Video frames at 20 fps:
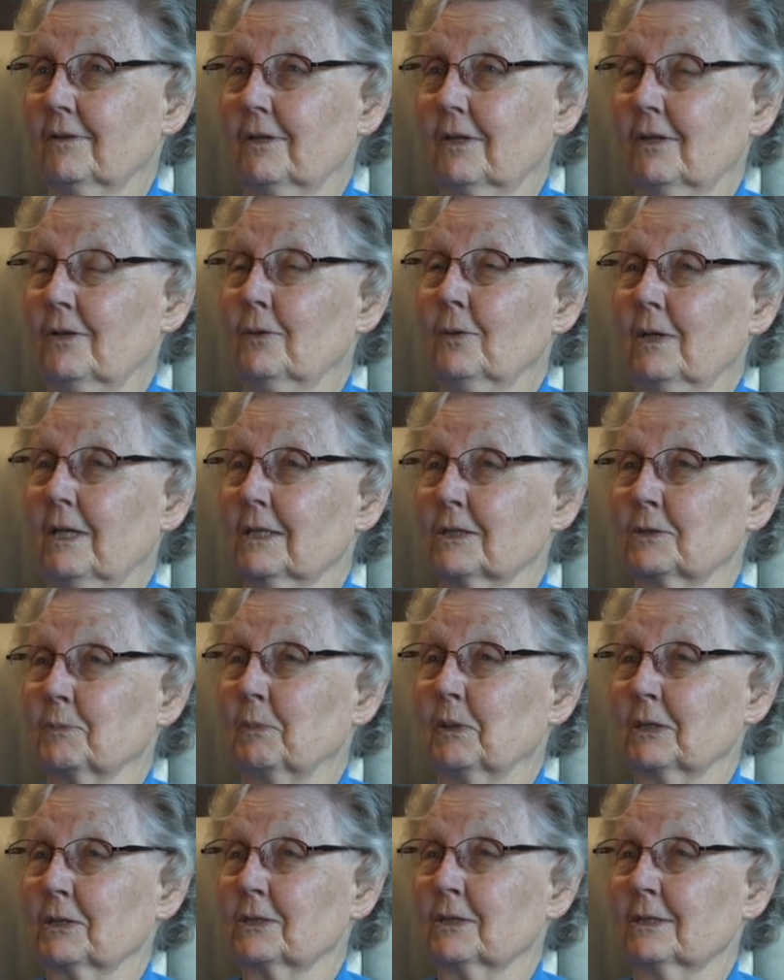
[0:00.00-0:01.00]
do his
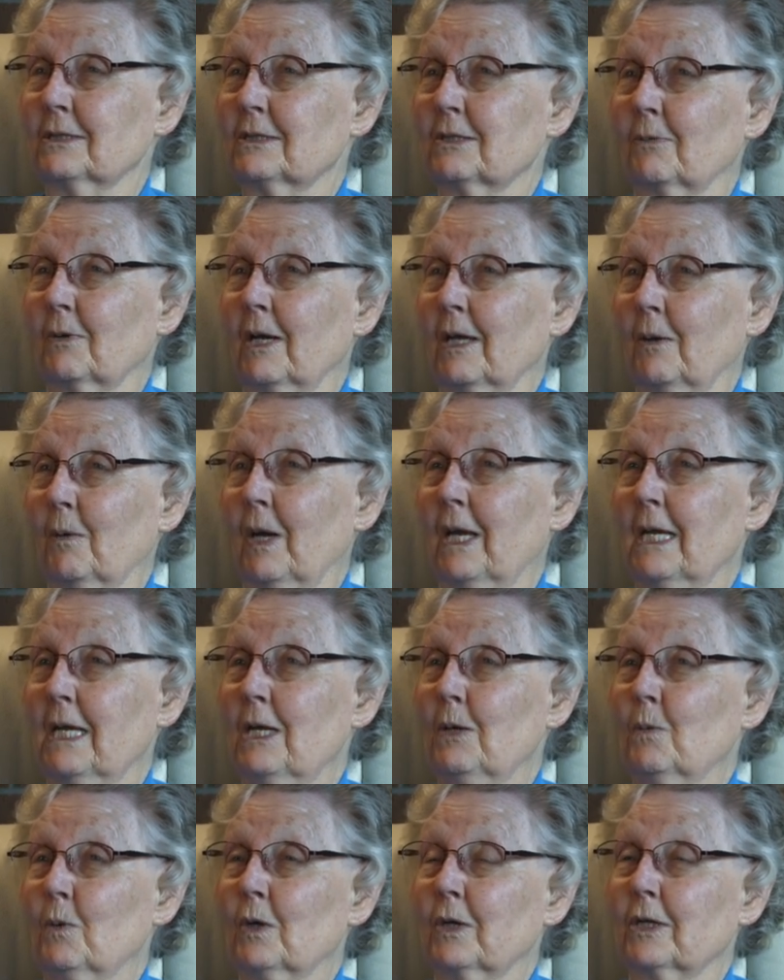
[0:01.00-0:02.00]
business the way, way
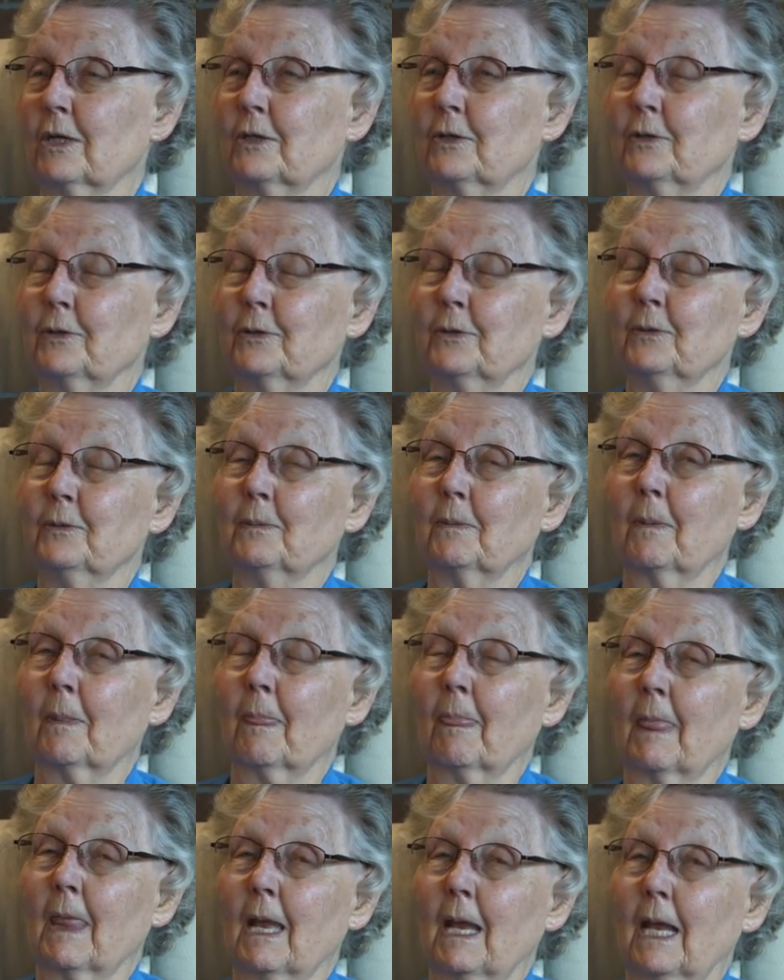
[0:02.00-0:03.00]
he wanted to.
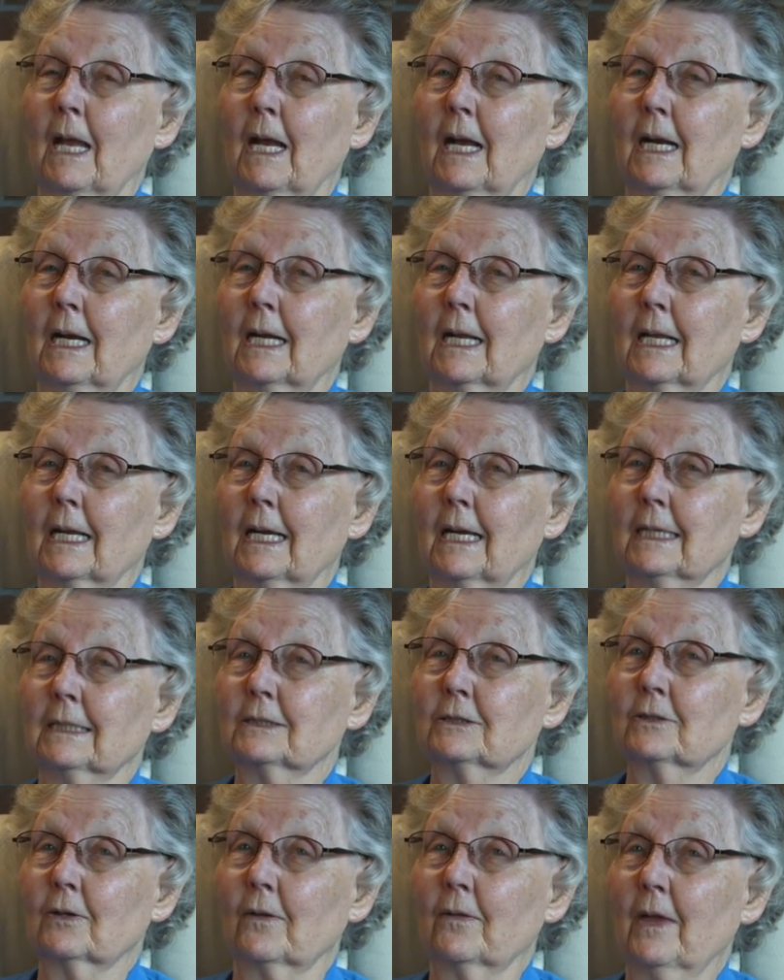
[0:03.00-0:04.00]

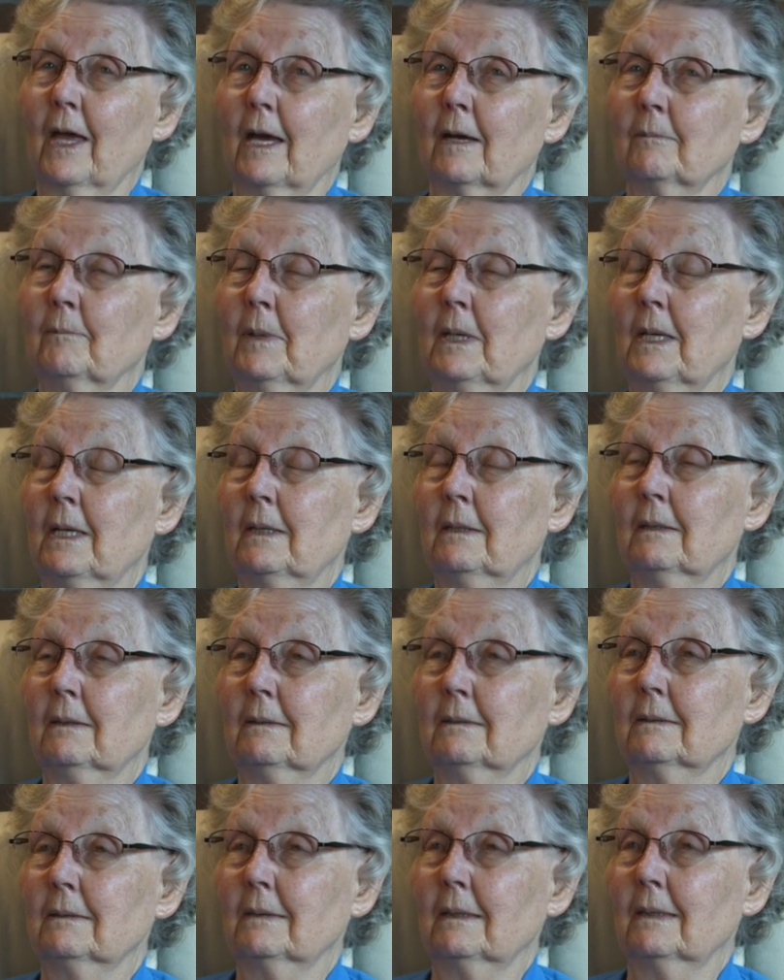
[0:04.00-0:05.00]
And so that made
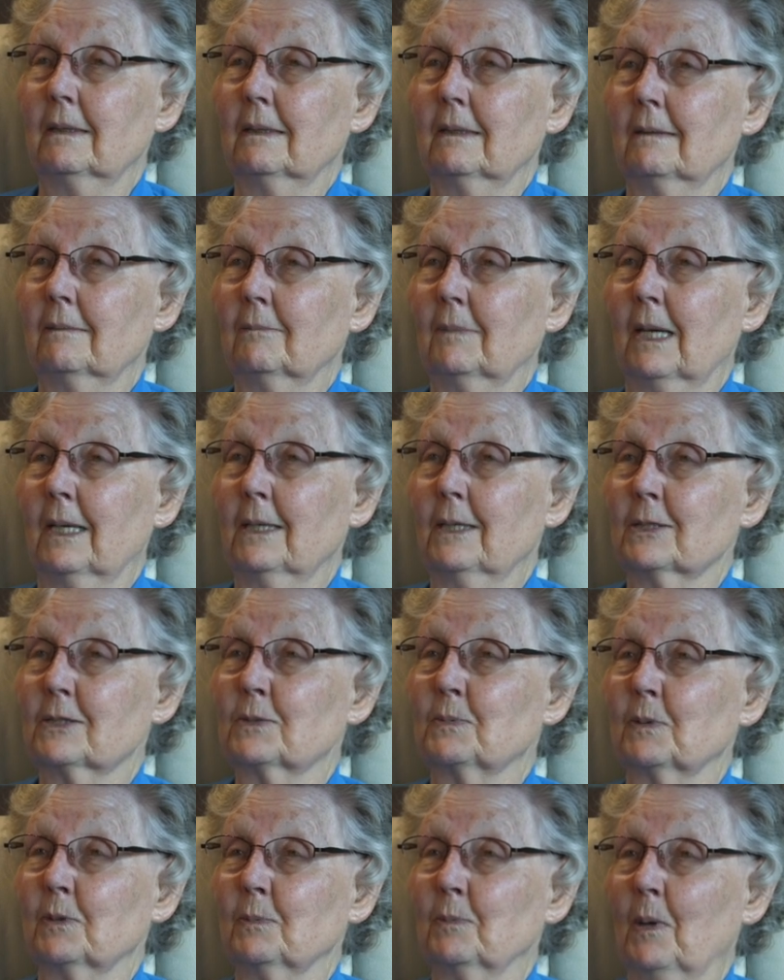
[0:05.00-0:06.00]
my
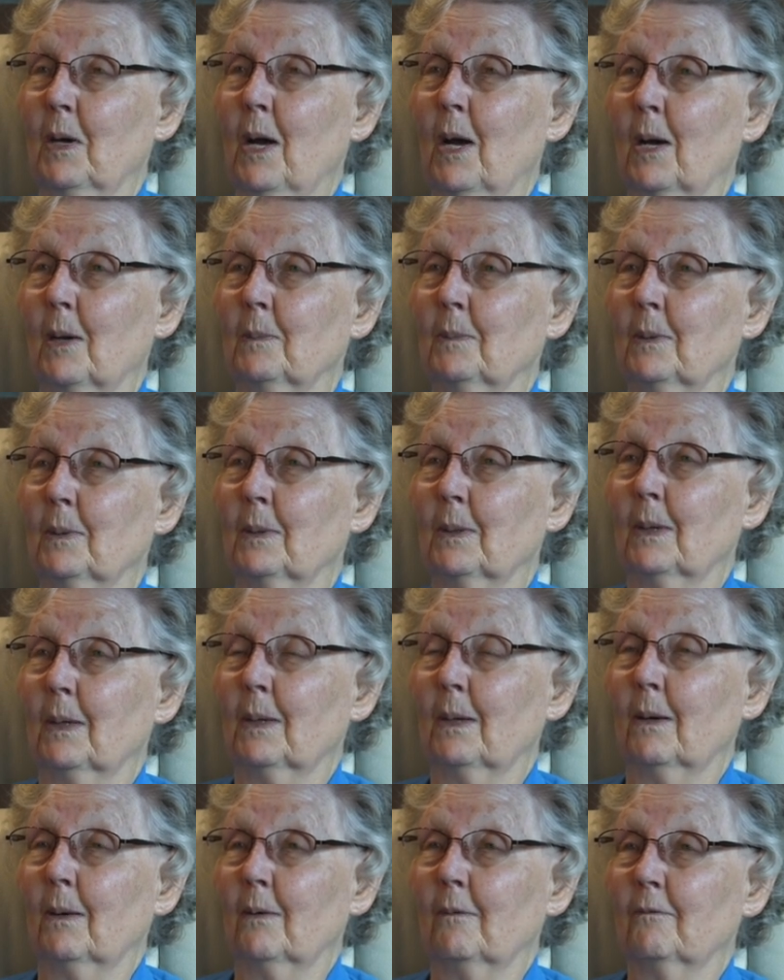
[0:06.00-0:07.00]
husband Bob
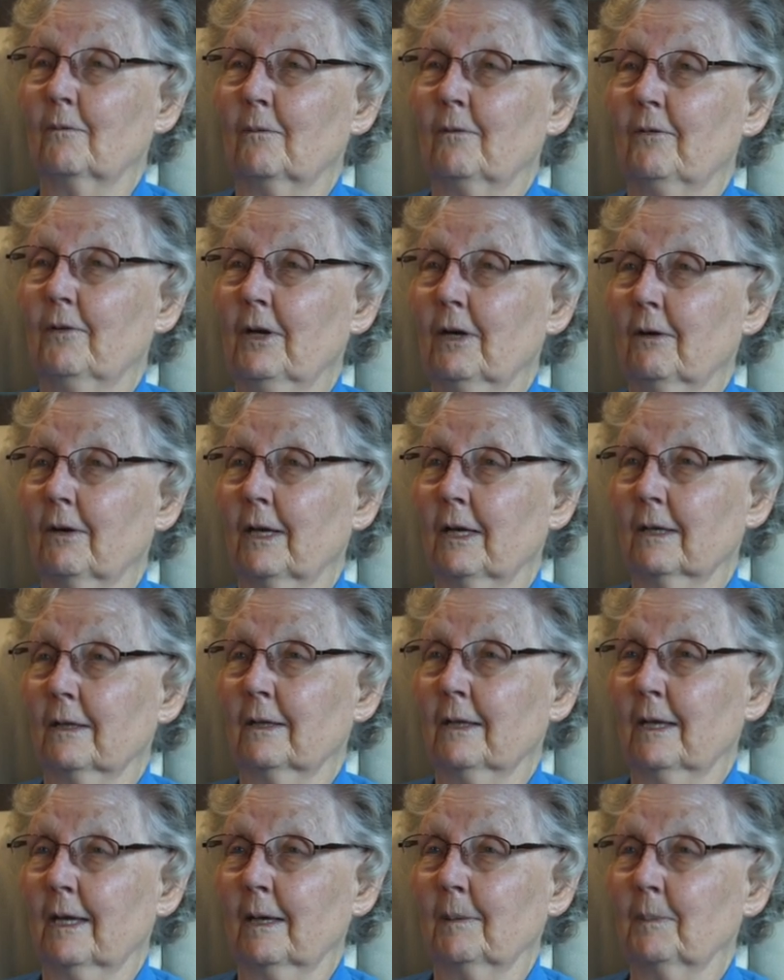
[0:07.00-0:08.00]
very
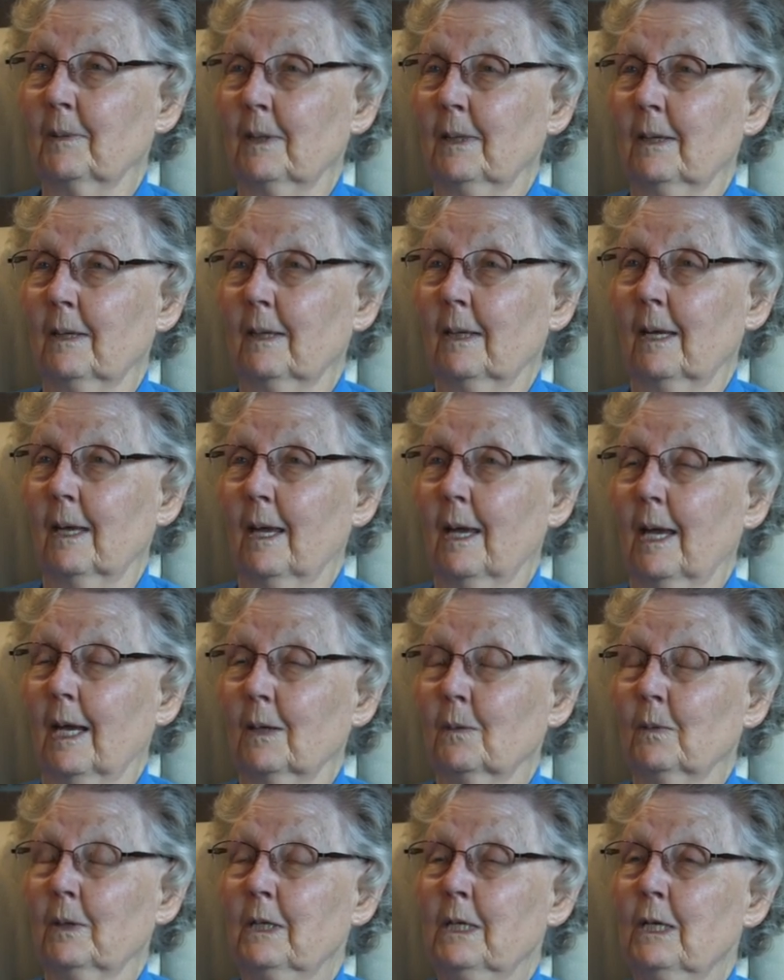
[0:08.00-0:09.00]
unhappy.
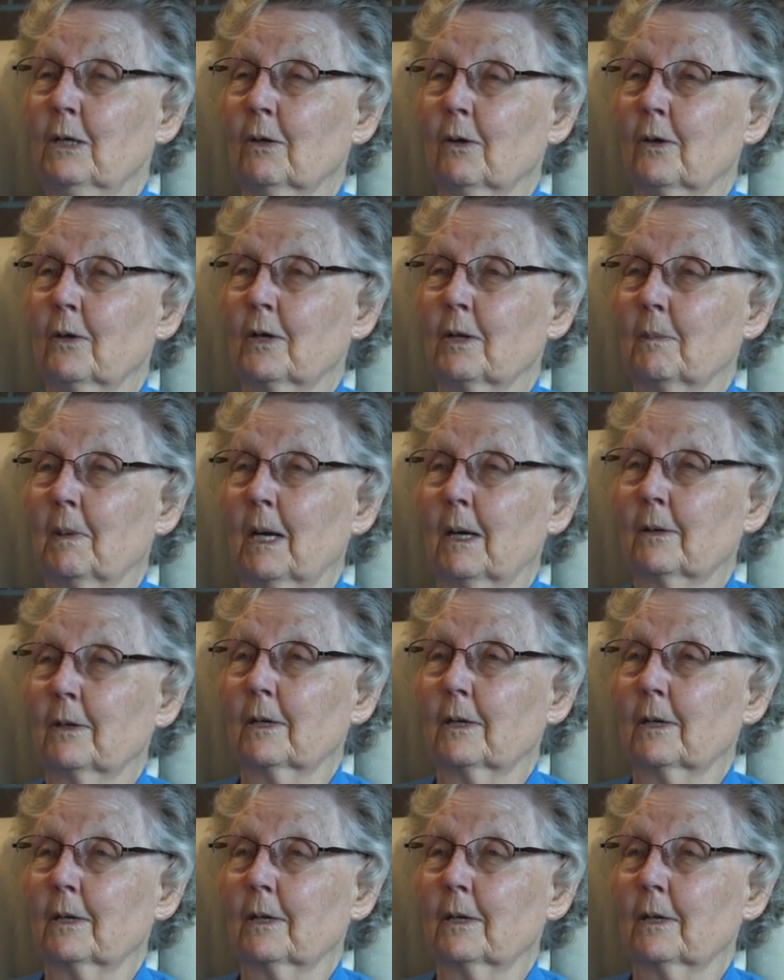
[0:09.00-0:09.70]
When he heard about